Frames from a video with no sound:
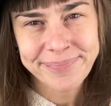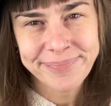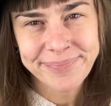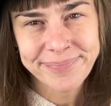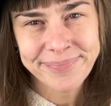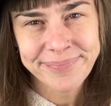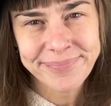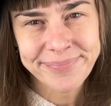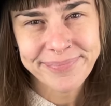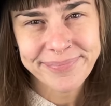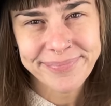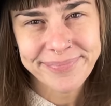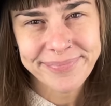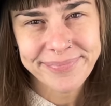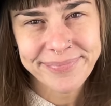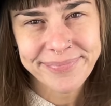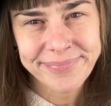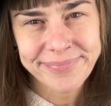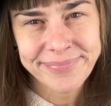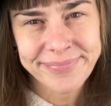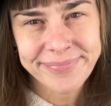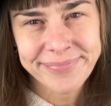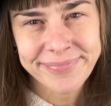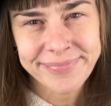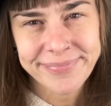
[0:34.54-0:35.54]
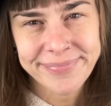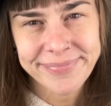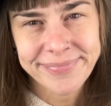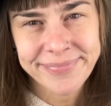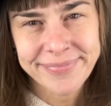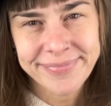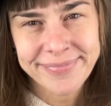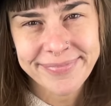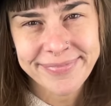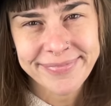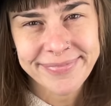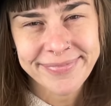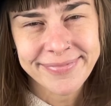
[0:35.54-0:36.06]

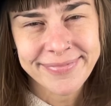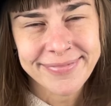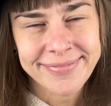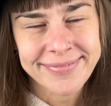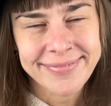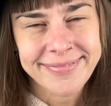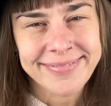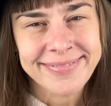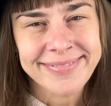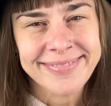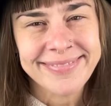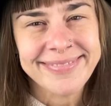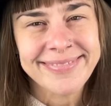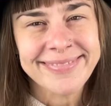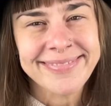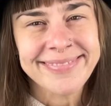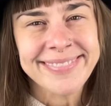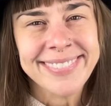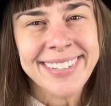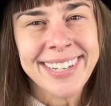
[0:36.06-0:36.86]
(no one is talking)